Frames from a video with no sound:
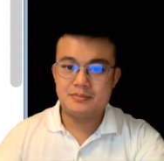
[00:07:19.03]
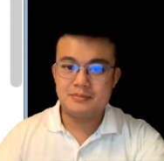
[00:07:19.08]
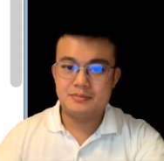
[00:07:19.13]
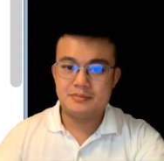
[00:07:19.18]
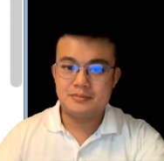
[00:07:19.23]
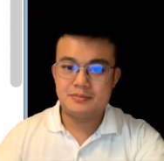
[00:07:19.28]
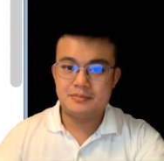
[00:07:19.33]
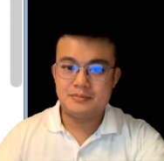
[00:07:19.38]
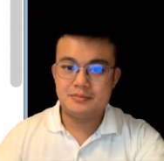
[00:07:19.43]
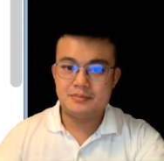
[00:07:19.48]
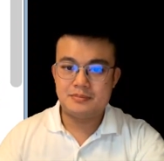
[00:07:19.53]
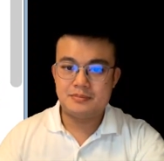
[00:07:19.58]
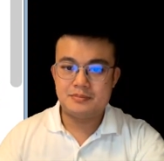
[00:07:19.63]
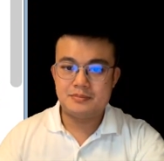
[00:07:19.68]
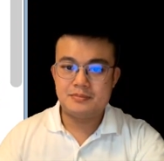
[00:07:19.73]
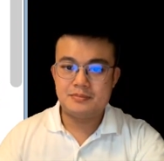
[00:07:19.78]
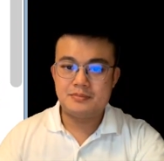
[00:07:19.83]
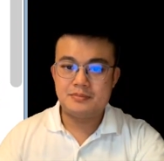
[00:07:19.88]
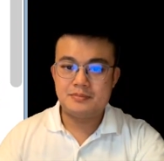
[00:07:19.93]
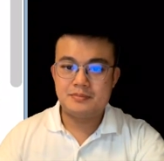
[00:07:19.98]

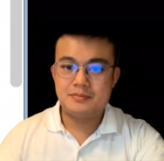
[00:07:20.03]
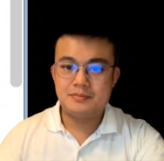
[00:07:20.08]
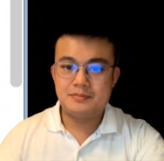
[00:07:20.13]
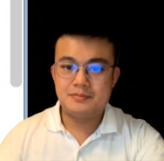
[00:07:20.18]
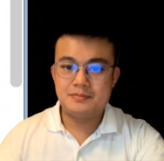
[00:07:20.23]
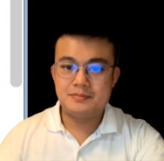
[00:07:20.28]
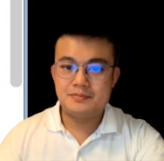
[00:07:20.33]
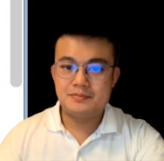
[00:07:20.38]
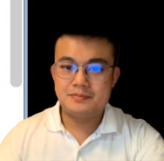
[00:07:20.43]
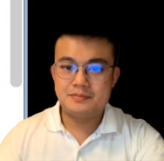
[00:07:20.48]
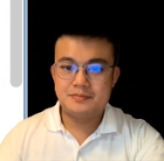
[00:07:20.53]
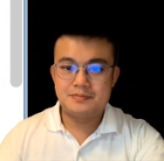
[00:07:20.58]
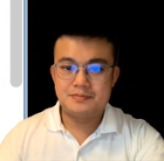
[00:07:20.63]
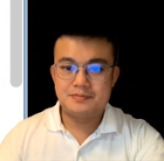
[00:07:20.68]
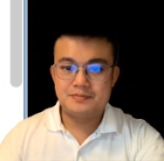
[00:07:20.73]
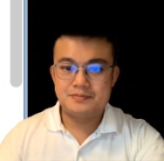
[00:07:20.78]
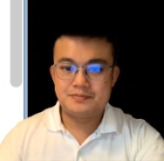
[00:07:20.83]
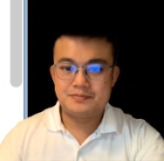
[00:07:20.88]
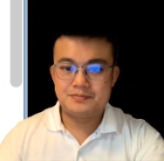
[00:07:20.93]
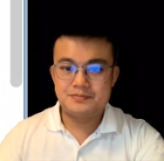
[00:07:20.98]

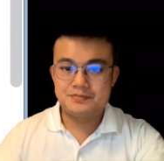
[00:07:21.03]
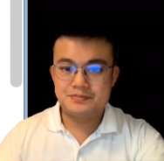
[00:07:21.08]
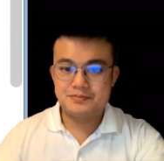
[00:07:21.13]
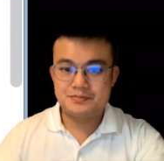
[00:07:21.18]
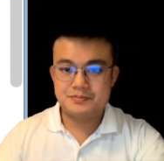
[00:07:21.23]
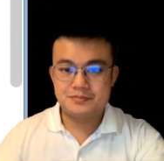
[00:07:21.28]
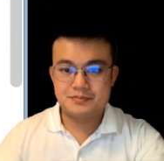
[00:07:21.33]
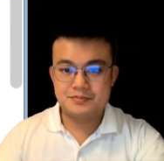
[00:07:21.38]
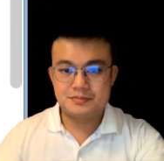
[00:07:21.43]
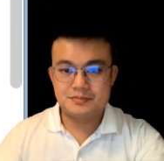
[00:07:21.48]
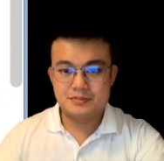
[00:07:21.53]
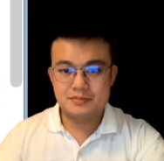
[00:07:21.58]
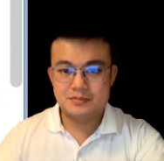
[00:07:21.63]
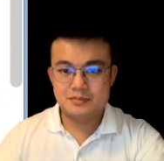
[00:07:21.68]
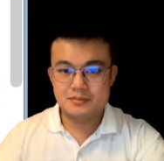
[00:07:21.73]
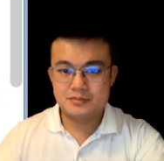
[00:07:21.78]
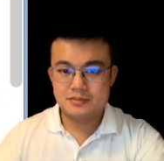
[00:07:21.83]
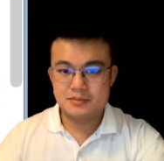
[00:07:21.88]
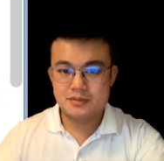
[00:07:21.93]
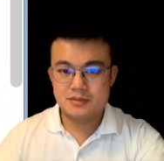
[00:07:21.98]

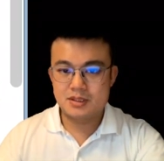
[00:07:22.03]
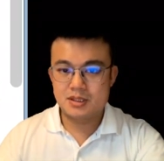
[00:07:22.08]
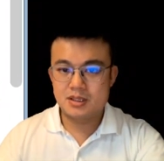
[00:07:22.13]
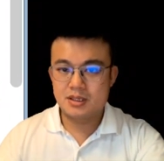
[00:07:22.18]
Nobody speaks.